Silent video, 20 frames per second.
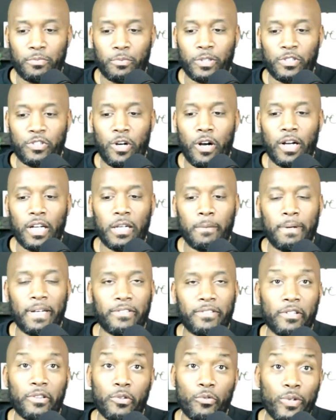We're talking about
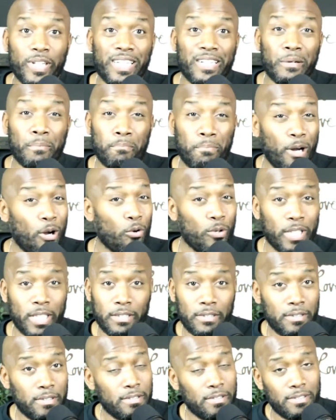the three
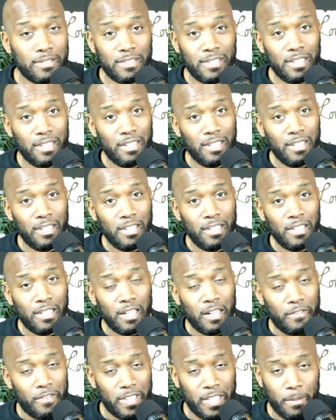components
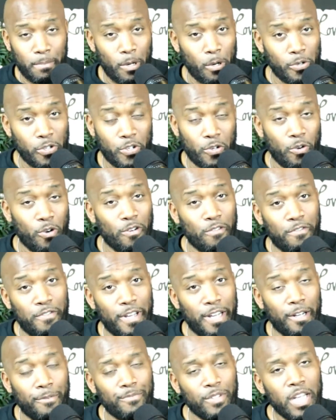of an emotional
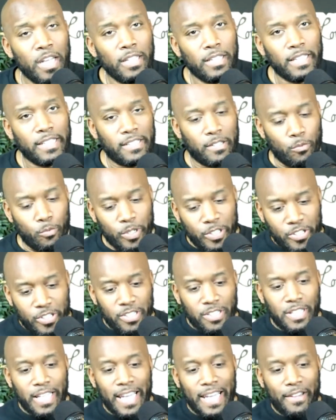affair. Listen, we're
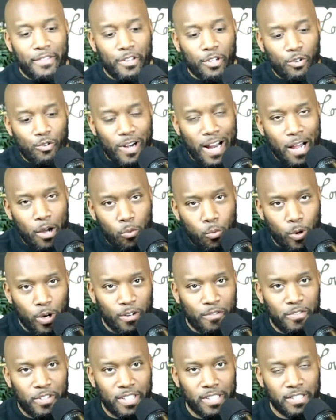just laying the
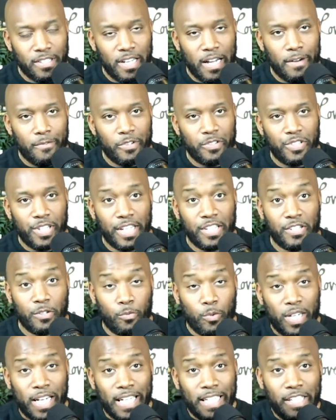groundwork for this conversation.
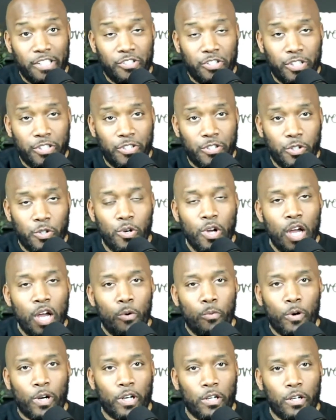What I need you to do,
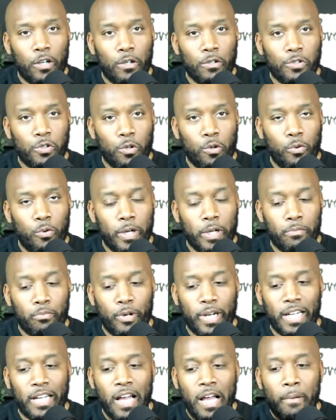we're going to go to a quick
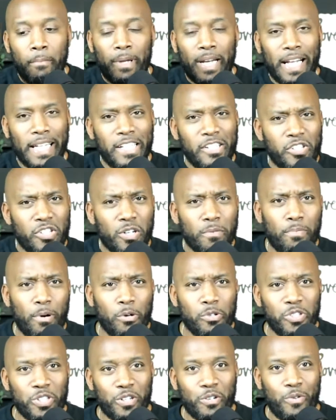break, but I need you to
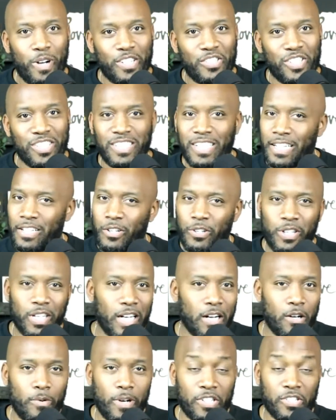post your questions. I know you
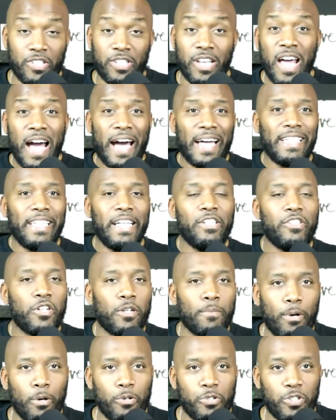got questions. I need you to
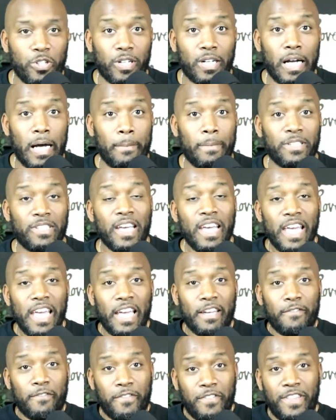post your comments.
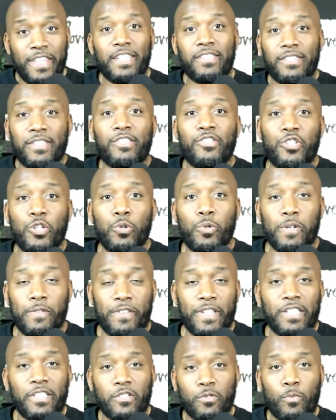If this is you, if
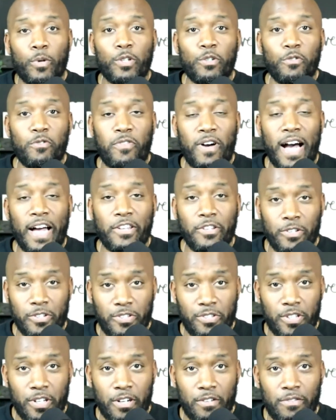this is where you find
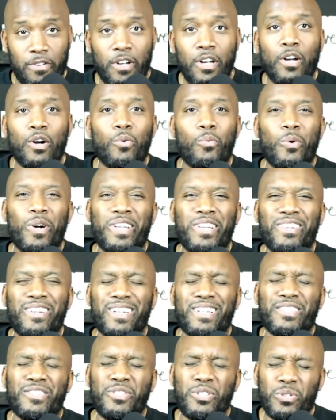yourself, what are you
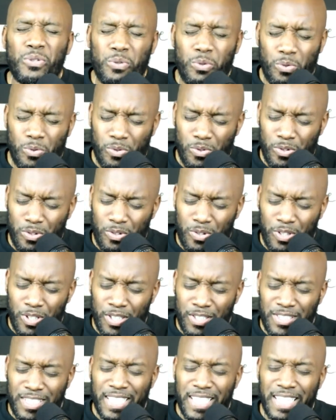going to do
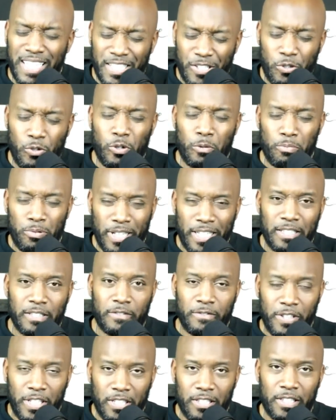to get to a place of
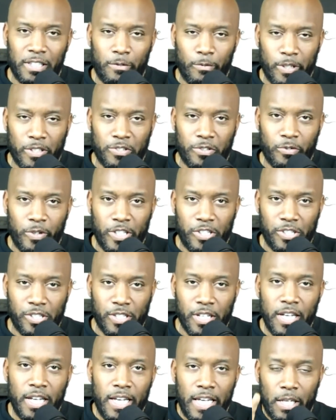healing and restoration?
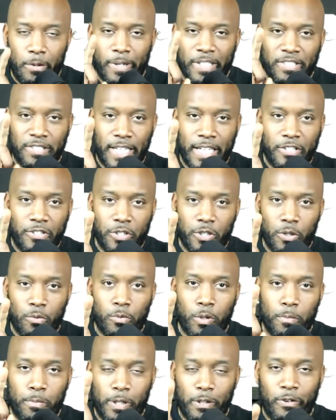Anyway, stay tuned.
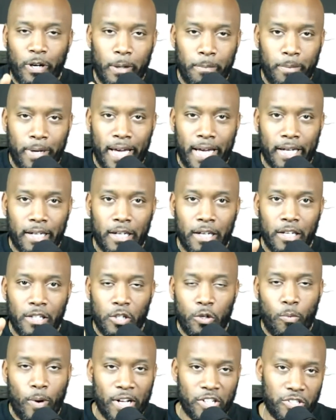We'll be right back.
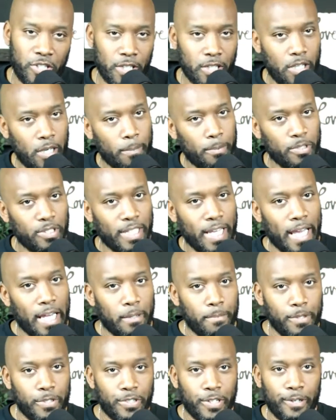You're watching the Couples
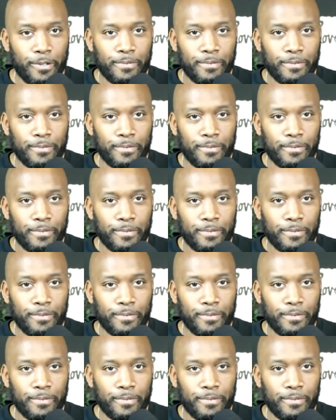Academy Show.